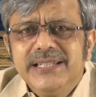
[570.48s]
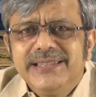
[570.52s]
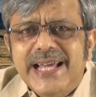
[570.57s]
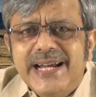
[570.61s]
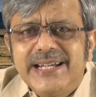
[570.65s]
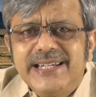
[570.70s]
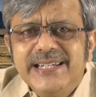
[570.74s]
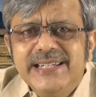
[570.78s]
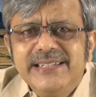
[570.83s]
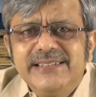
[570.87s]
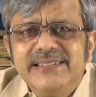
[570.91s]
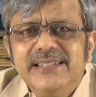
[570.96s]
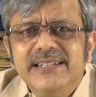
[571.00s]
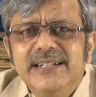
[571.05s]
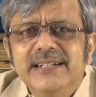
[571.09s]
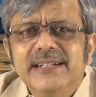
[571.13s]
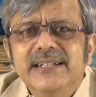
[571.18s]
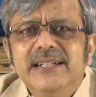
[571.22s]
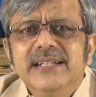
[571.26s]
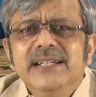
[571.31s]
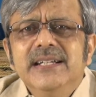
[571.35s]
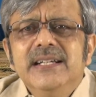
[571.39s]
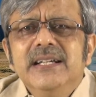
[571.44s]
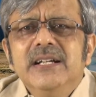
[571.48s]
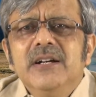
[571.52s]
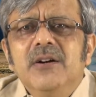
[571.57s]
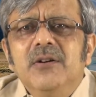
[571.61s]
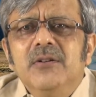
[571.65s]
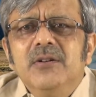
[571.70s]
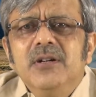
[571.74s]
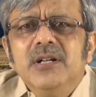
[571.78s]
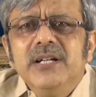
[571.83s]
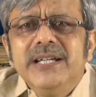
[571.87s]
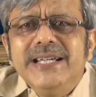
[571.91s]
that is the
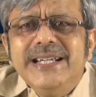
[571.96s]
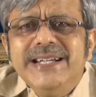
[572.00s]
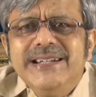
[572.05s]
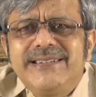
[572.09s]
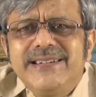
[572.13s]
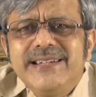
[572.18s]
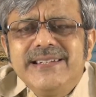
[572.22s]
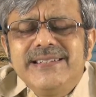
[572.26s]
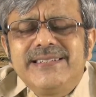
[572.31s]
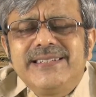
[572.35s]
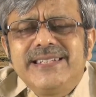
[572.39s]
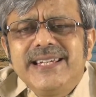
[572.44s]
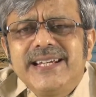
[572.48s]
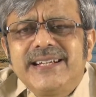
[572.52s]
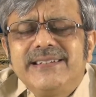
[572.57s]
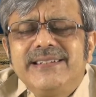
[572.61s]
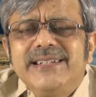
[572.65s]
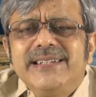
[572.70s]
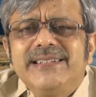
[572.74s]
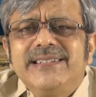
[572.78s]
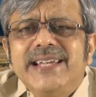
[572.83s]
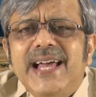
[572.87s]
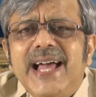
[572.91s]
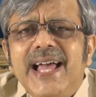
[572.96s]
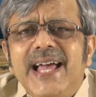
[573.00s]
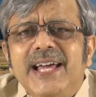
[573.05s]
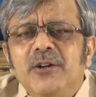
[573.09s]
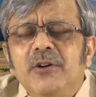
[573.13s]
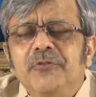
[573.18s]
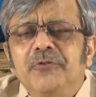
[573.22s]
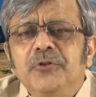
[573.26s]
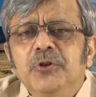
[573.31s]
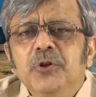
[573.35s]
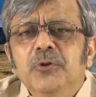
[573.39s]
intrinsic desire
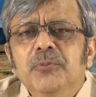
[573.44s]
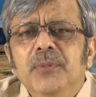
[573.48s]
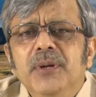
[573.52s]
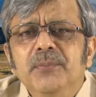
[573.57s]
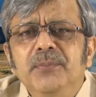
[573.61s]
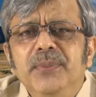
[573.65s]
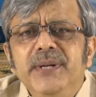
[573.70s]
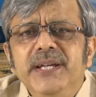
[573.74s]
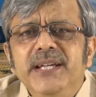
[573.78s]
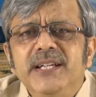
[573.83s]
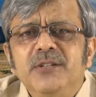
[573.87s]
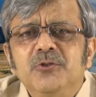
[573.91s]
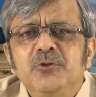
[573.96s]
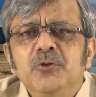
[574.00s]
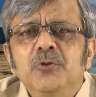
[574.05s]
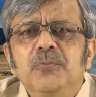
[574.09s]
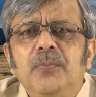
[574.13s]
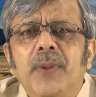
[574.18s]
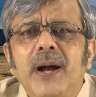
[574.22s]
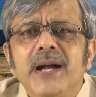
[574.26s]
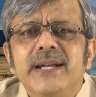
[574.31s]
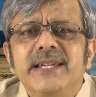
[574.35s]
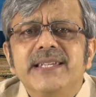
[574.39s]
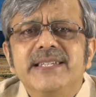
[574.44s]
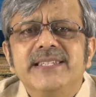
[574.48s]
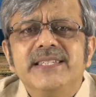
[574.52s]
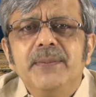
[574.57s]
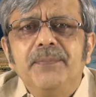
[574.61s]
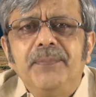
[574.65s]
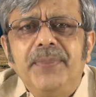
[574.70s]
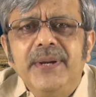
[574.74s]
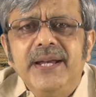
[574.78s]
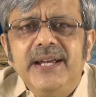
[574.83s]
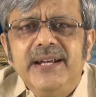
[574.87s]
of human being to
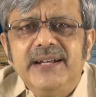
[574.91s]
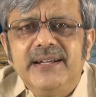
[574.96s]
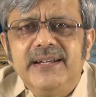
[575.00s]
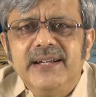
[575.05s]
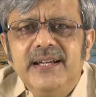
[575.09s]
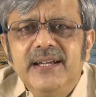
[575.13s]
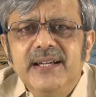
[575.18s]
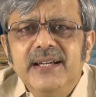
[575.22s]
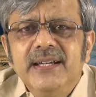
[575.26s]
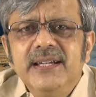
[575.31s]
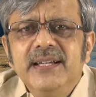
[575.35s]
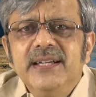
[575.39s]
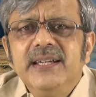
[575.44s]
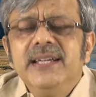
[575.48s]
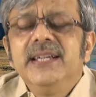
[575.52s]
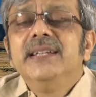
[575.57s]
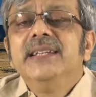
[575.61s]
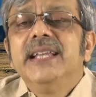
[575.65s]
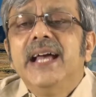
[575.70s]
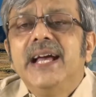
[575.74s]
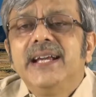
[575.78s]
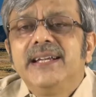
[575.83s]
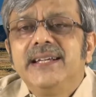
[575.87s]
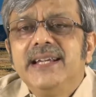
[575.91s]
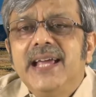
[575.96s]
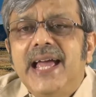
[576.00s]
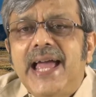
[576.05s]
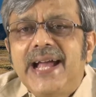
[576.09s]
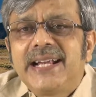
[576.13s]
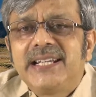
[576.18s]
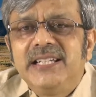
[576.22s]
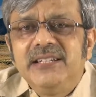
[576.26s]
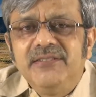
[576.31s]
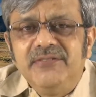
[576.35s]
participate in that
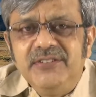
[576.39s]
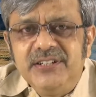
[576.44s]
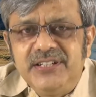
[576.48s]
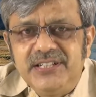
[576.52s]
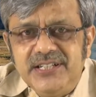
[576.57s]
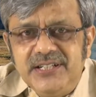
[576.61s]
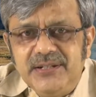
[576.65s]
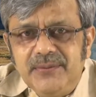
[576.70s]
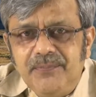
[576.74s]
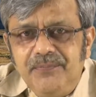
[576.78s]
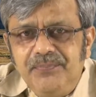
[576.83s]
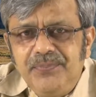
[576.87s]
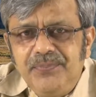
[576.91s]
activity.